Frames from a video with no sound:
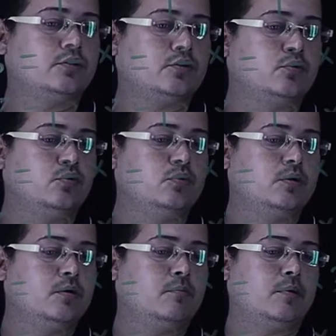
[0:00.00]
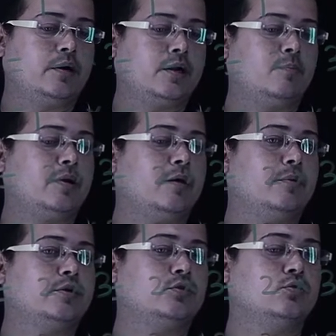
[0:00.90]
2 multiplied
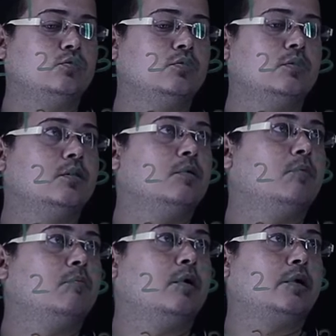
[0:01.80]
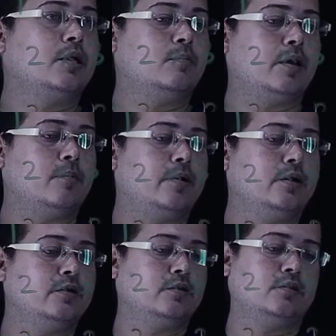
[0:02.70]
by 2 multiplied by
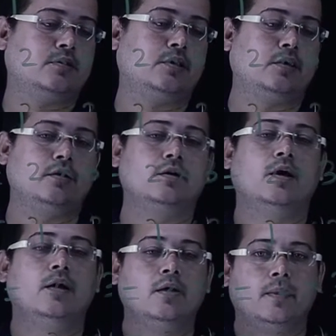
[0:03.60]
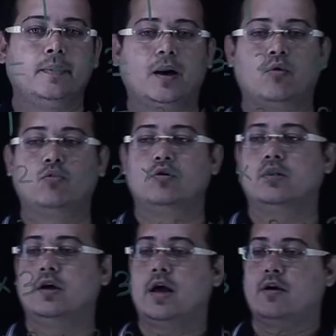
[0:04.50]
3. Now
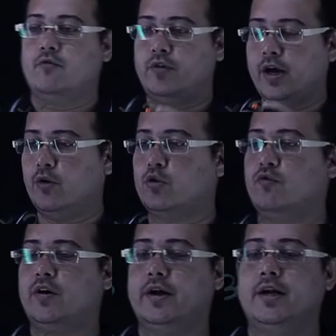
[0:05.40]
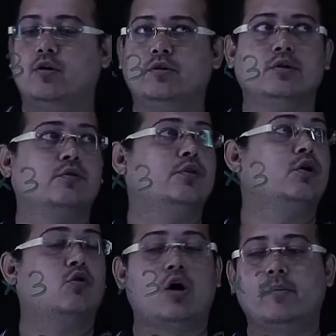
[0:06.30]
we have to find out the
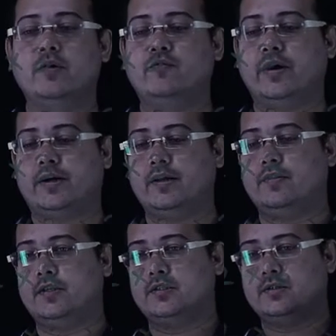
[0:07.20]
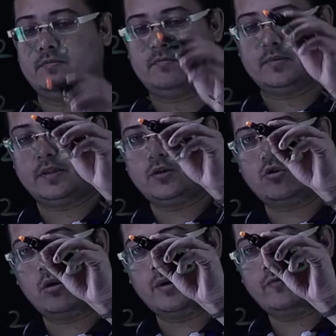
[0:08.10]
common factor in this, and the
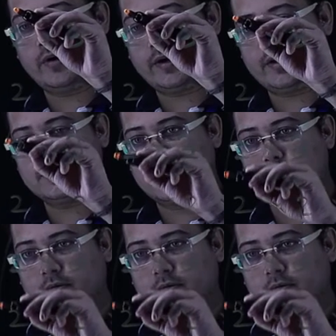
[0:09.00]
common factors are,